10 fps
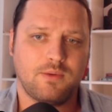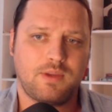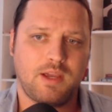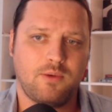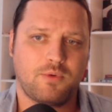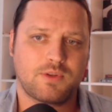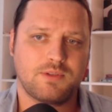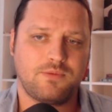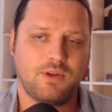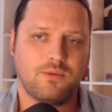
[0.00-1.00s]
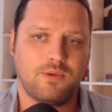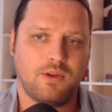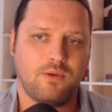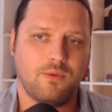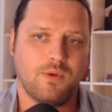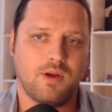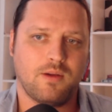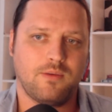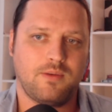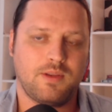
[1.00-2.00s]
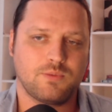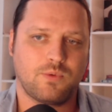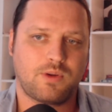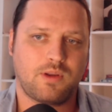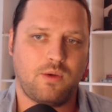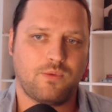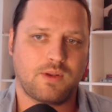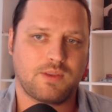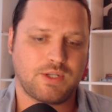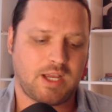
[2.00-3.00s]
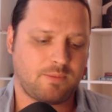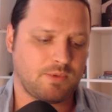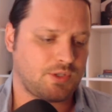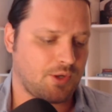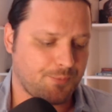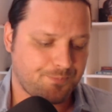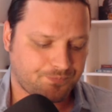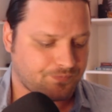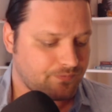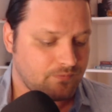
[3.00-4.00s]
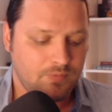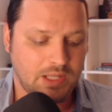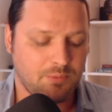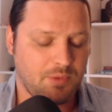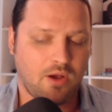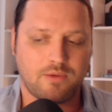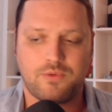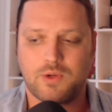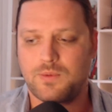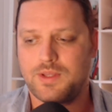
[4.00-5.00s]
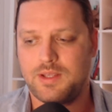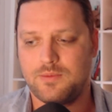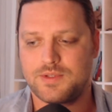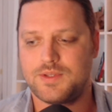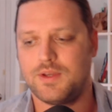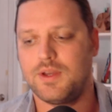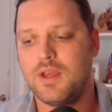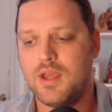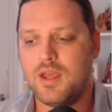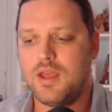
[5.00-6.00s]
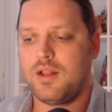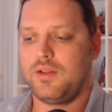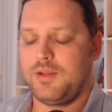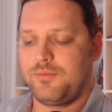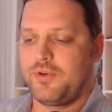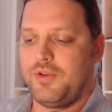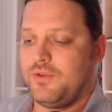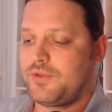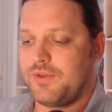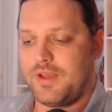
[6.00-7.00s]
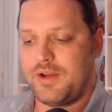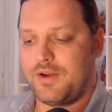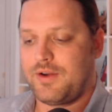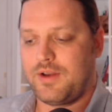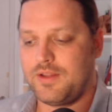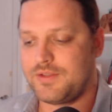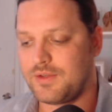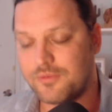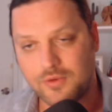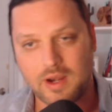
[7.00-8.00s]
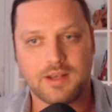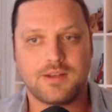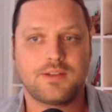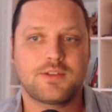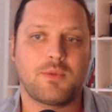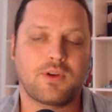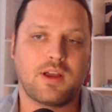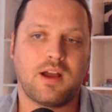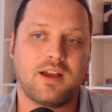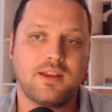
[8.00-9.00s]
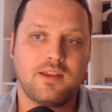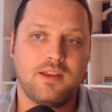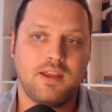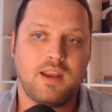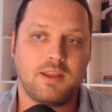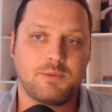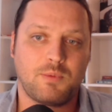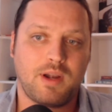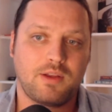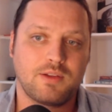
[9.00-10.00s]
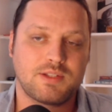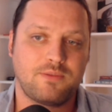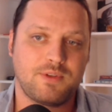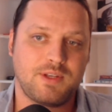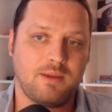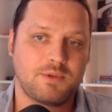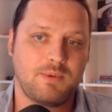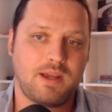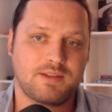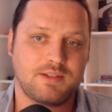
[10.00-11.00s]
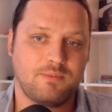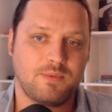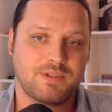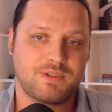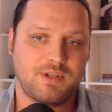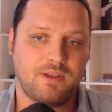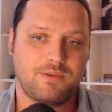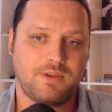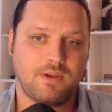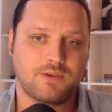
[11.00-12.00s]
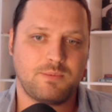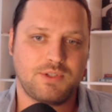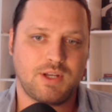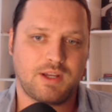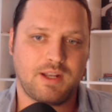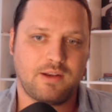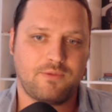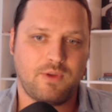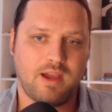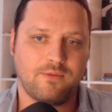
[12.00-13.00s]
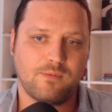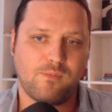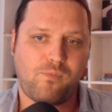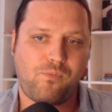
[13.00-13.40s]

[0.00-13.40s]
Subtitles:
Kale Brooks, if you don't know his work over at the Jackman Show, he'd be on it frequently. He was the lead producer there. He's a good friend, smart guy, has been writing good stuff in Damage Magazine, which is another thing y'all should be checking out if you haven't.